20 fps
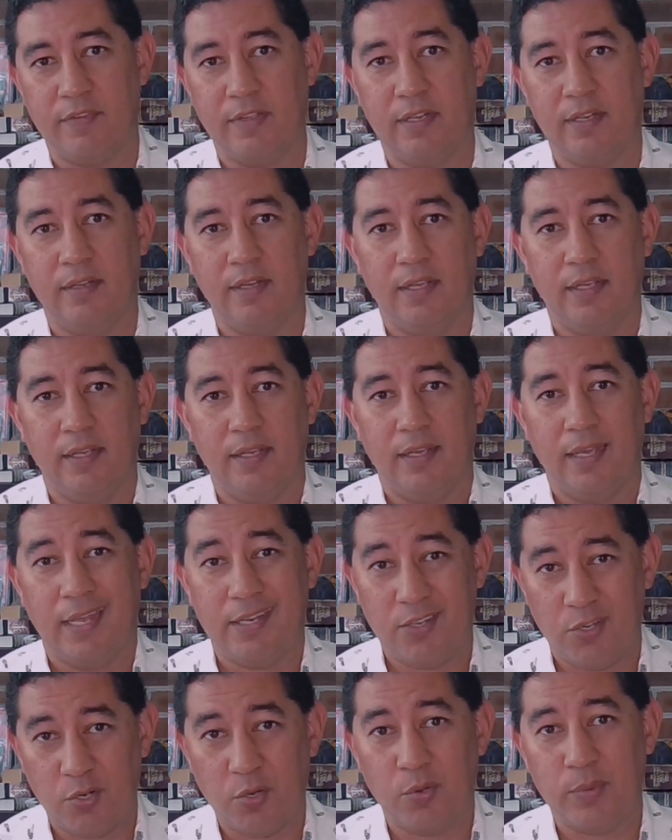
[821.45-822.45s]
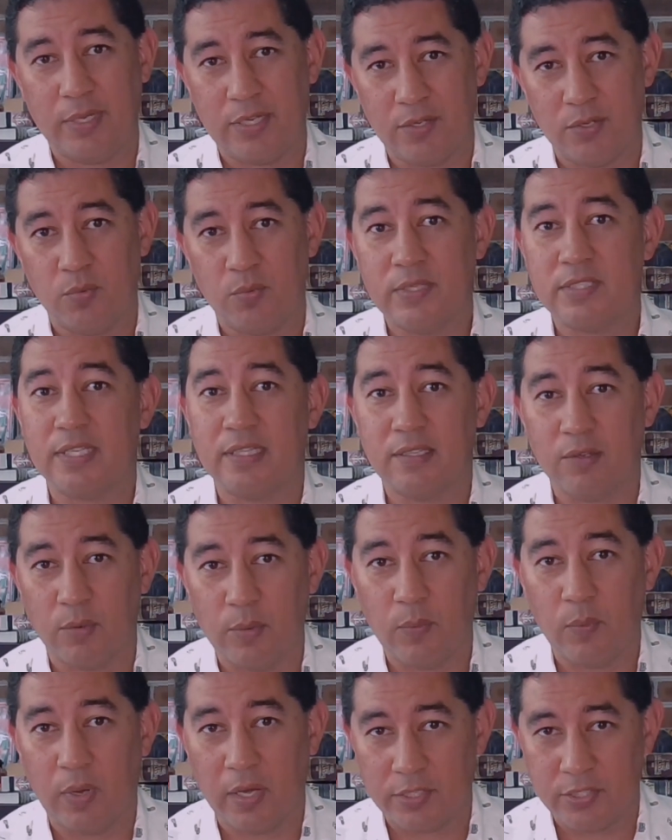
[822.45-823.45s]
And you know what we do? We sit there and
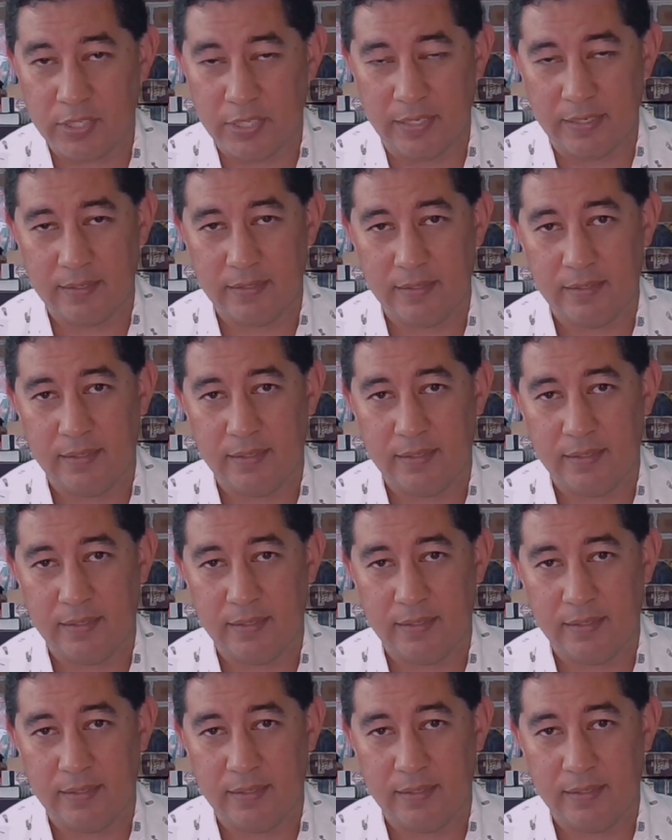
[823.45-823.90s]
we watch it.